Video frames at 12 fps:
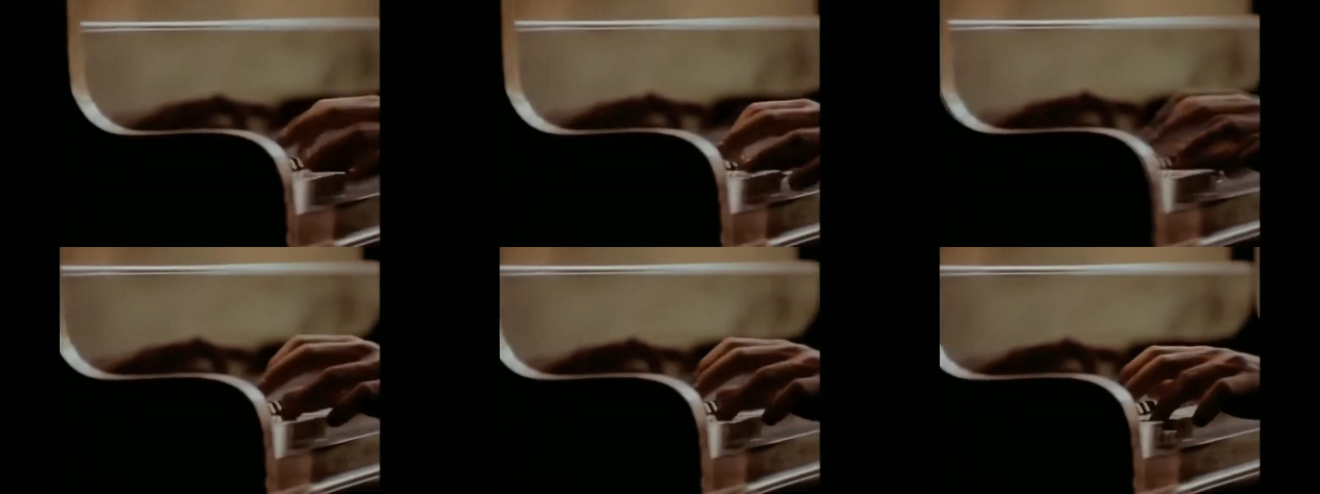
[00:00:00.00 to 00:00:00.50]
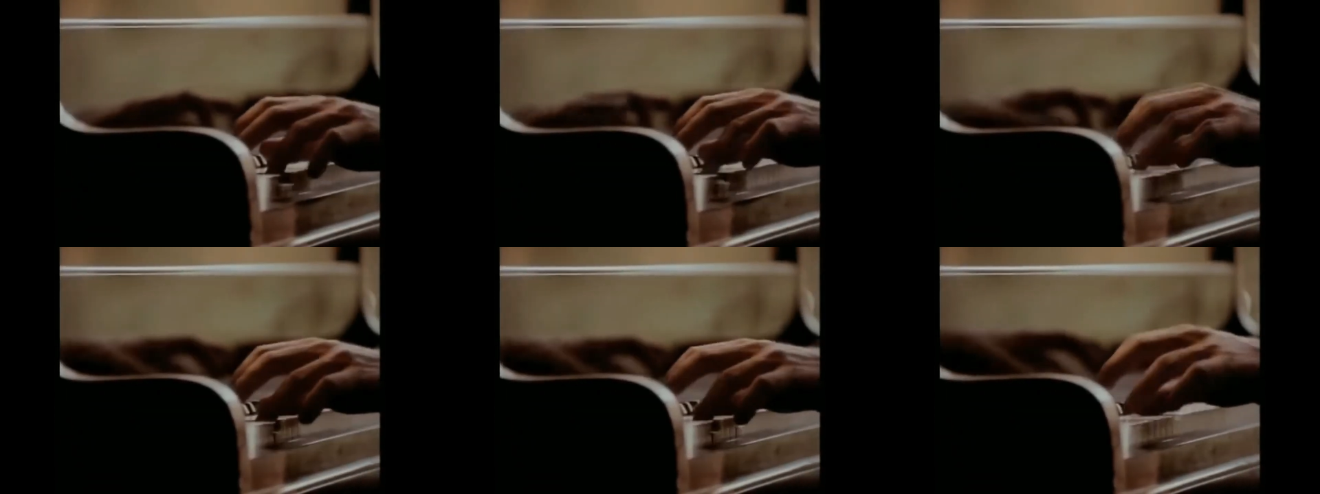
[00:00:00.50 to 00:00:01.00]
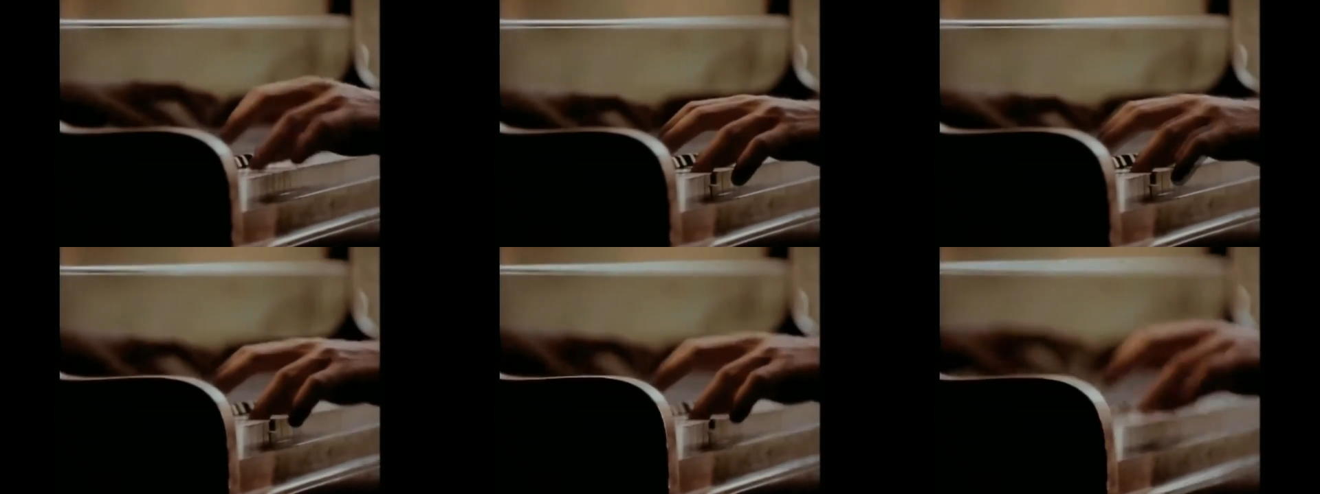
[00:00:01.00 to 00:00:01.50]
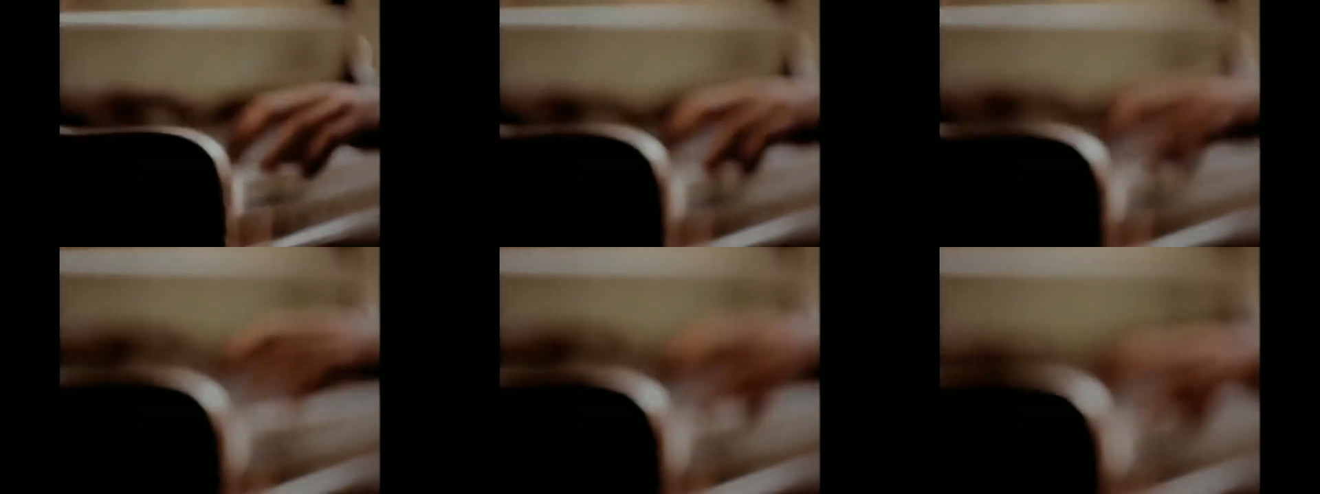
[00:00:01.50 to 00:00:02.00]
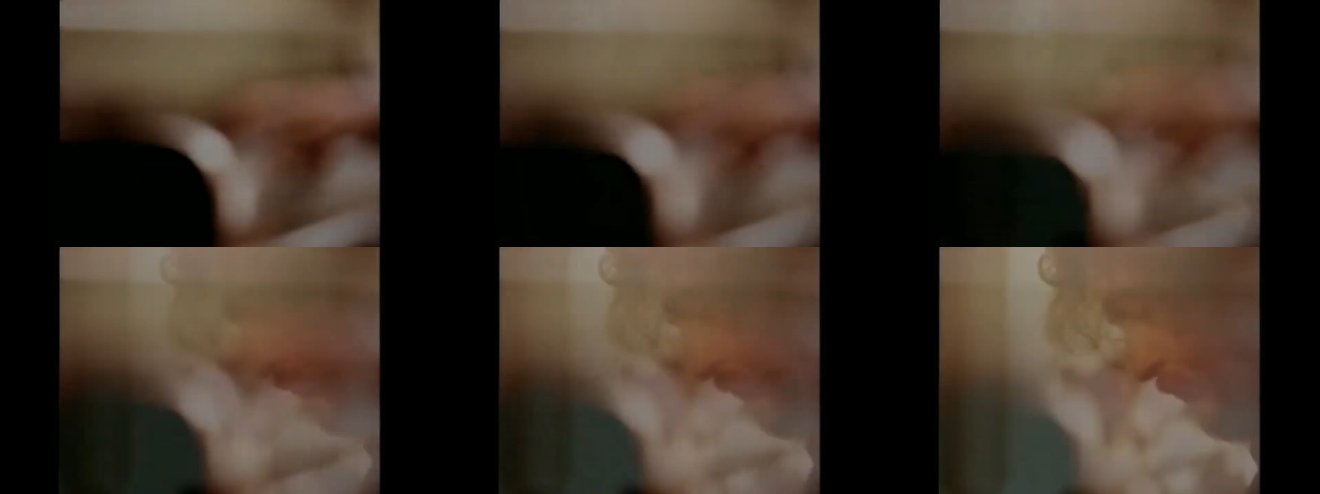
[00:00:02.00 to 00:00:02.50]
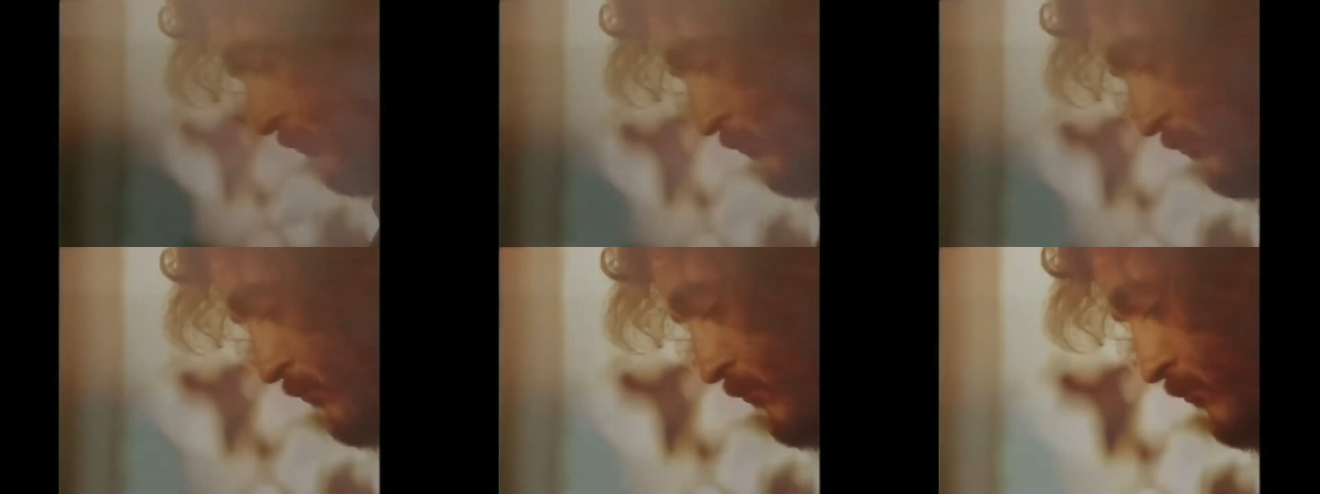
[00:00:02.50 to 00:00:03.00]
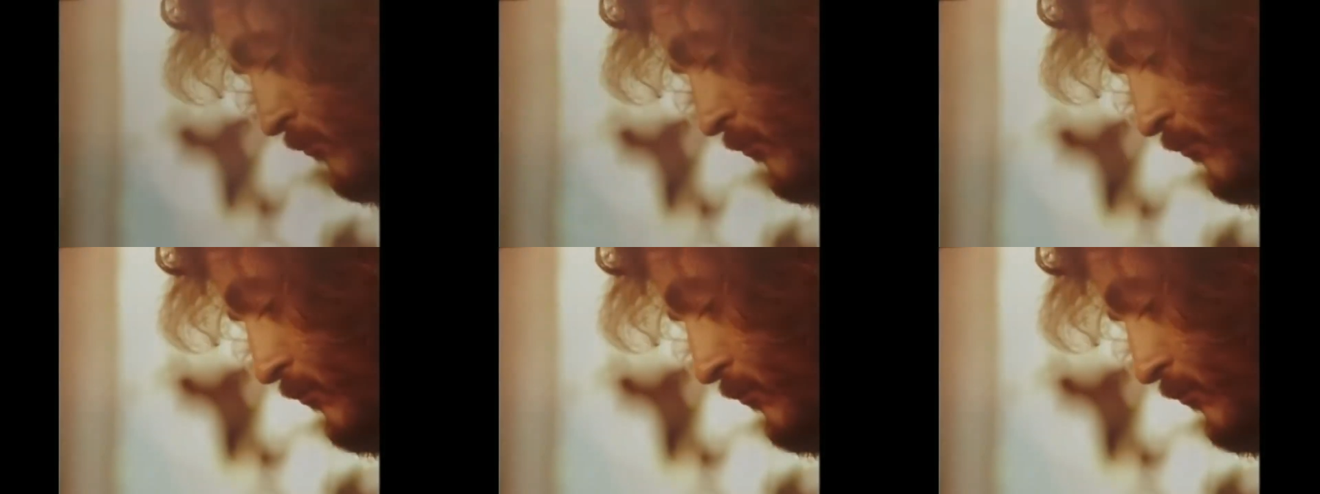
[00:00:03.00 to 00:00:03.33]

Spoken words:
Nobody's mouth can be seen.